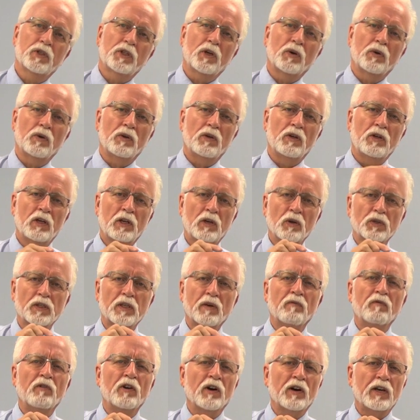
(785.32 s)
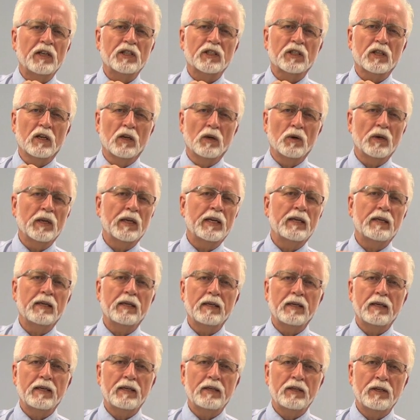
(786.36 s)
so it goes up very
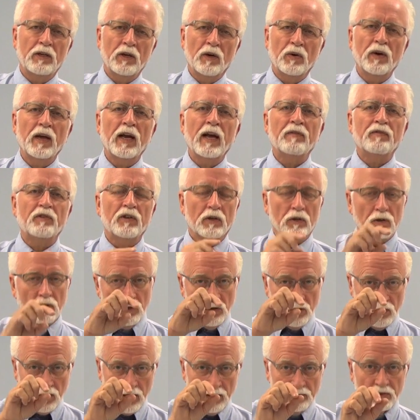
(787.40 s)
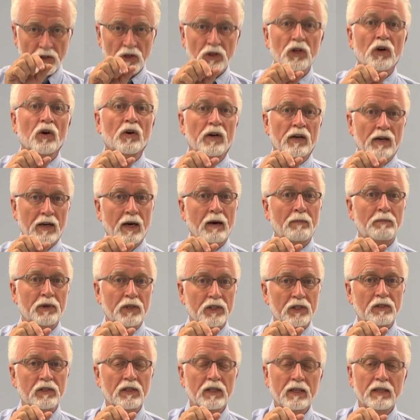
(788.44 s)
slowly. You don't have to you don't have to turn it up
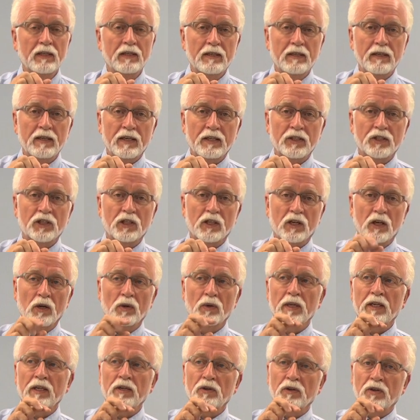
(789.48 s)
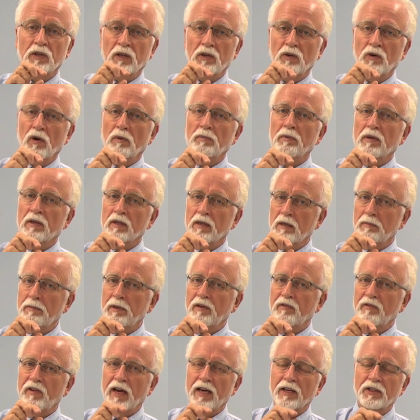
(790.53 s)
as as slowly. You can go up a little
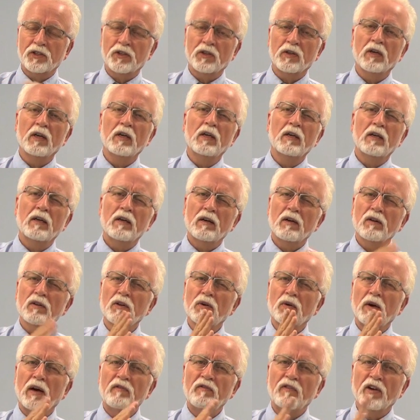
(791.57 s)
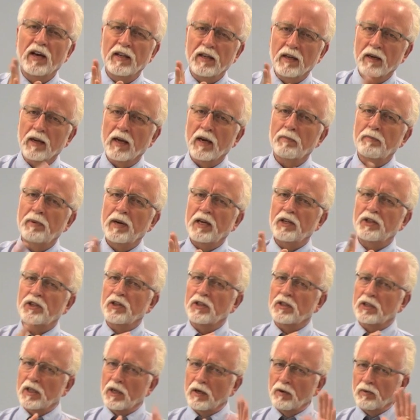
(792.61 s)
bit faster. Although I find a lot of
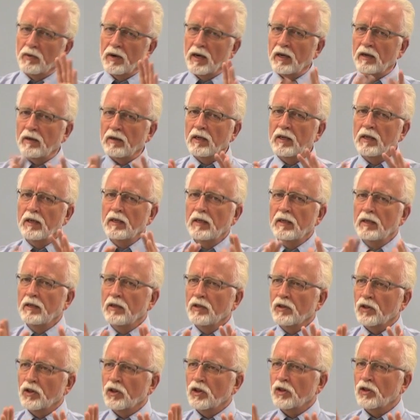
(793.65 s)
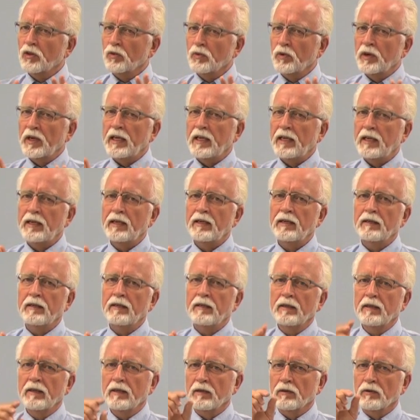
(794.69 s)
patients at around three,
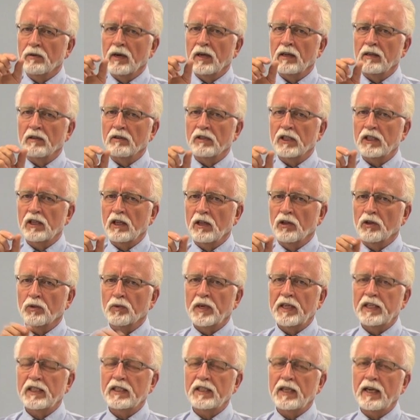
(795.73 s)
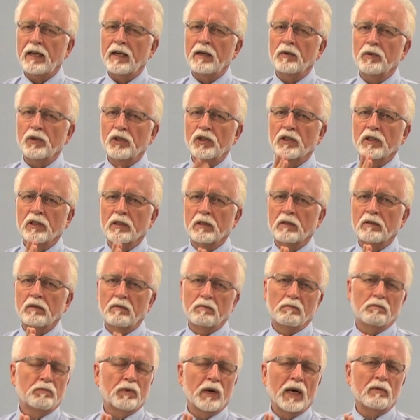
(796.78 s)
around the, the three setting, which is
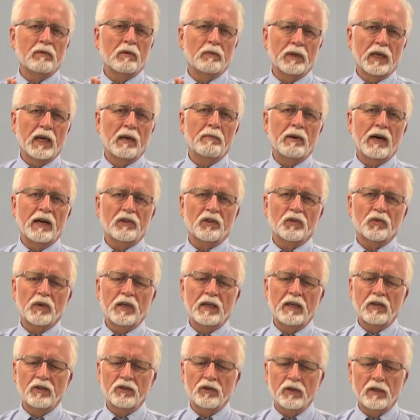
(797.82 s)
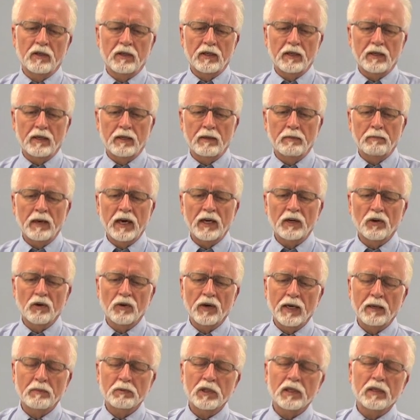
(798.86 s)
probably about 300 uh,
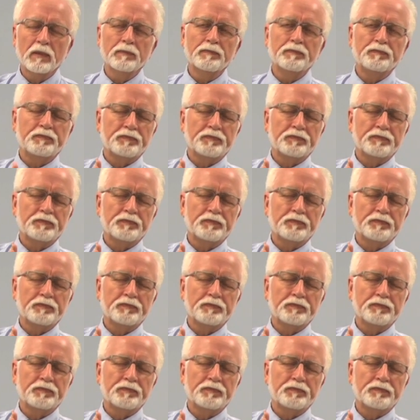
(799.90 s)
microamps,